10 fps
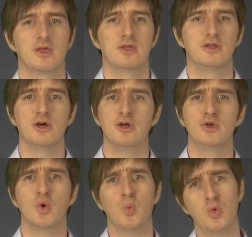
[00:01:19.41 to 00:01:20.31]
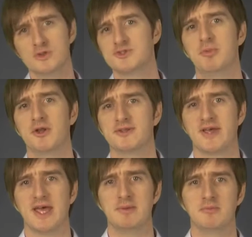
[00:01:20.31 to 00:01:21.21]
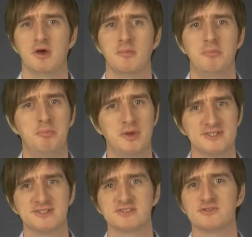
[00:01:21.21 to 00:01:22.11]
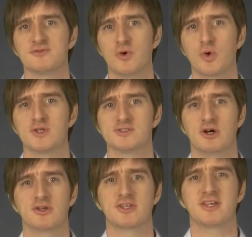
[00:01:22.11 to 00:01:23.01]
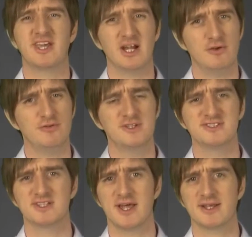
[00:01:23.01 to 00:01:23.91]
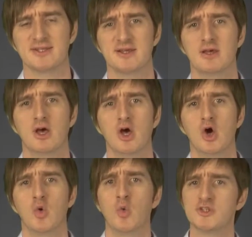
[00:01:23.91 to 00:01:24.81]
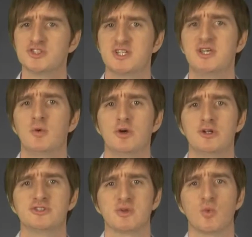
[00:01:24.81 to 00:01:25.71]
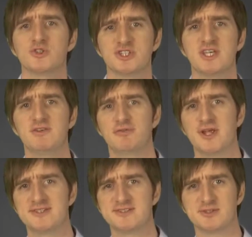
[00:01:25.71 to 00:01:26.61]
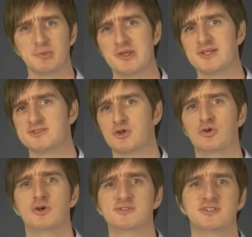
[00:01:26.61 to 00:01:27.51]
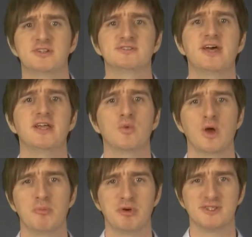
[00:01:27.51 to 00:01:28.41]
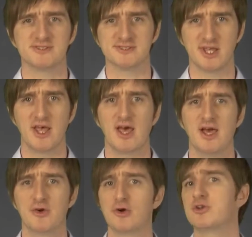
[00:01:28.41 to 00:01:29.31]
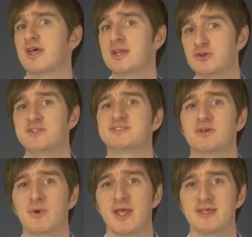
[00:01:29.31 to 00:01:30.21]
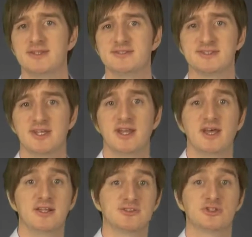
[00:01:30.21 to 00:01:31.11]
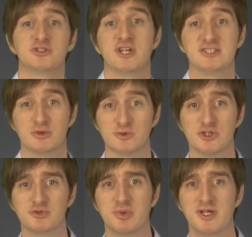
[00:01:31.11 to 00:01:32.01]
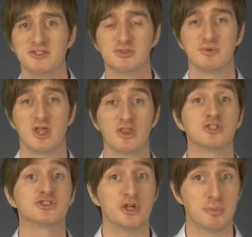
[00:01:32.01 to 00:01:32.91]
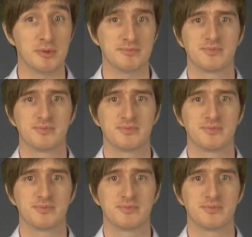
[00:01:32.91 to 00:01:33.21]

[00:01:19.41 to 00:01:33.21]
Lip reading: Now, once upon a time, businesses focused on carefully selecting which keywords and which key phrases to place across their entire web presence in order to increase their rankings in a search engine results page, the SERP.